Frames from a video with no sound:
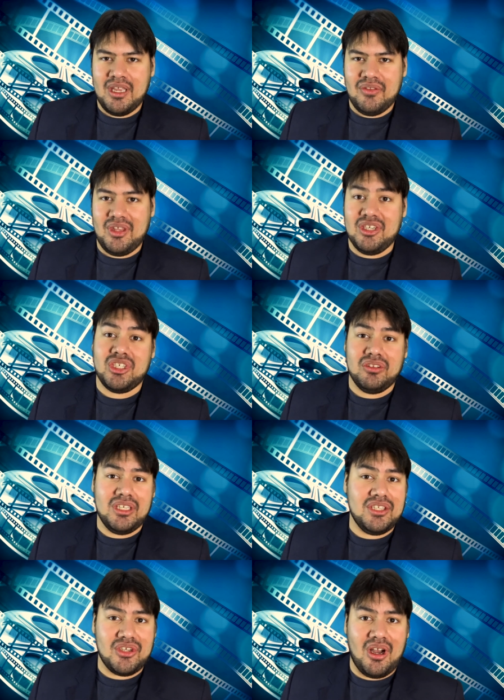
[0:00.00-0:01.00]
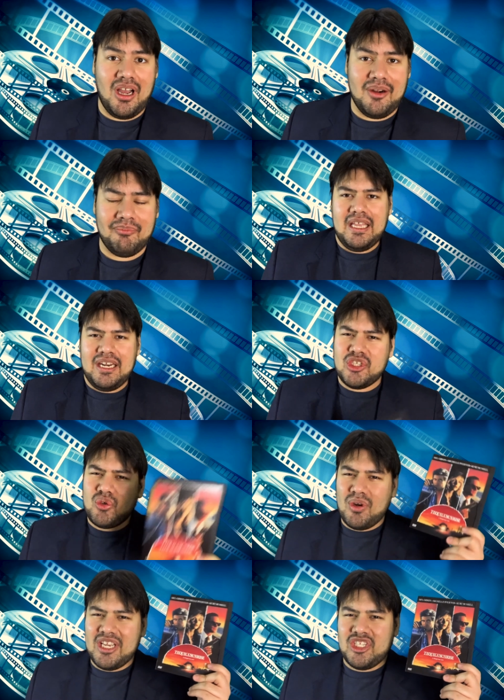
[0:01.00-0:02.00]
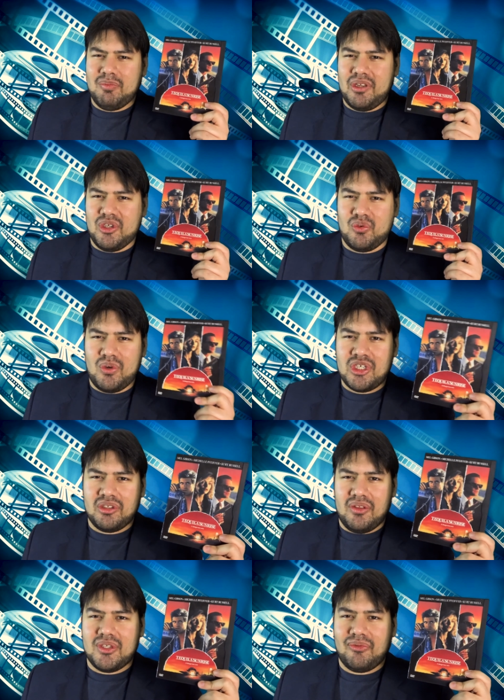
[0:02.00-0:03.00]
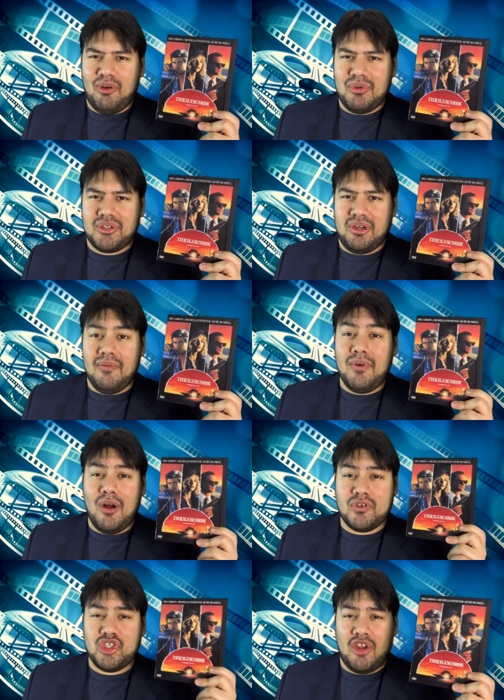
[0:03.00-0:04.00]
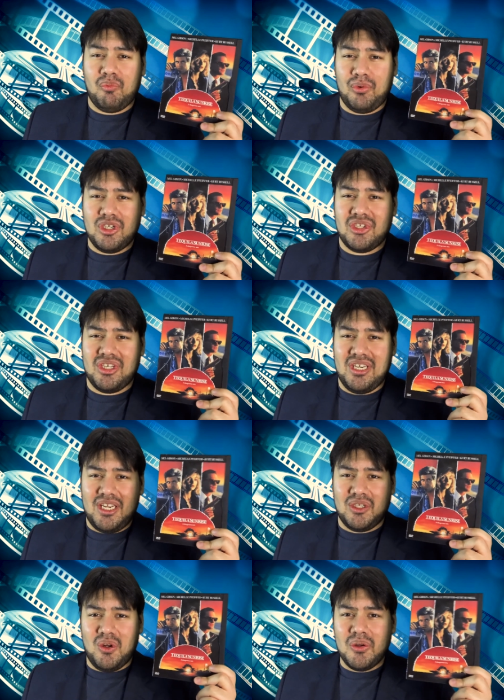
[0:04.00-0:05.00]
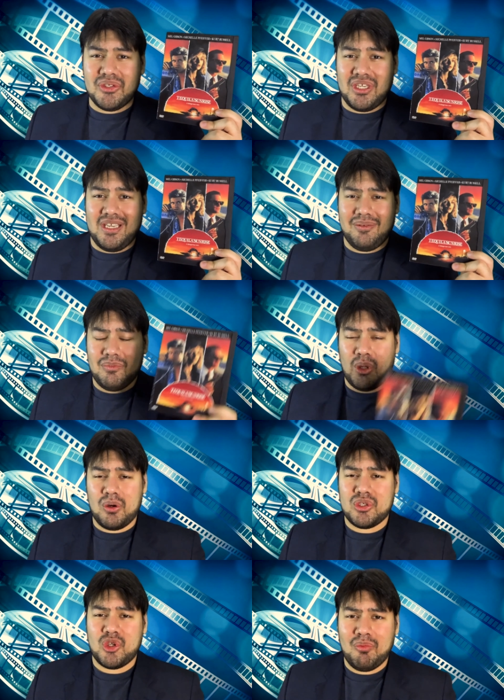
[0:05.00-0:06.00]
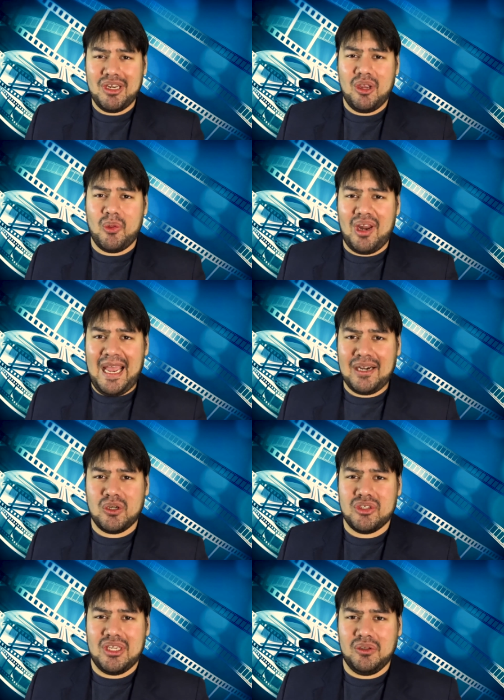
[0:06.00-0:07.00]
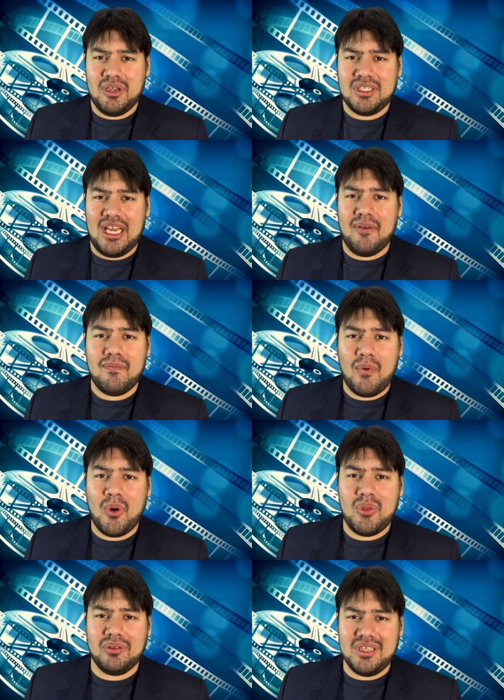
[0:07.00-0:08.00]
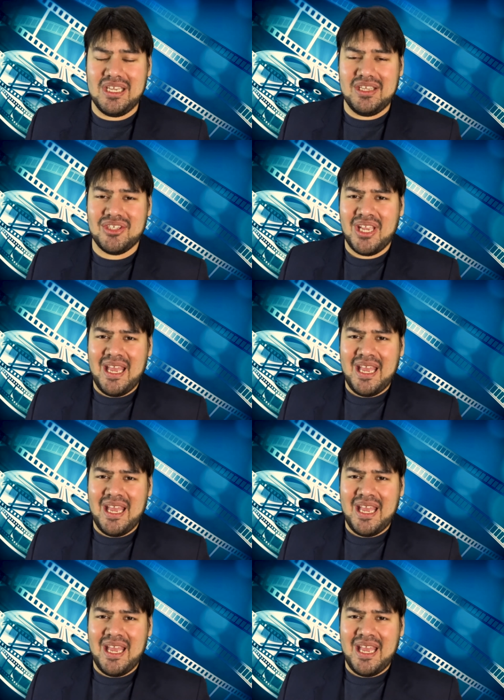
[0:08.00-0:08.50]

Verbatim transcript: than she leads on. And it's crazy because originally this film was going to involve Jeff Bridges and Nick Nolte. There are so many other actors they looked out for the leads,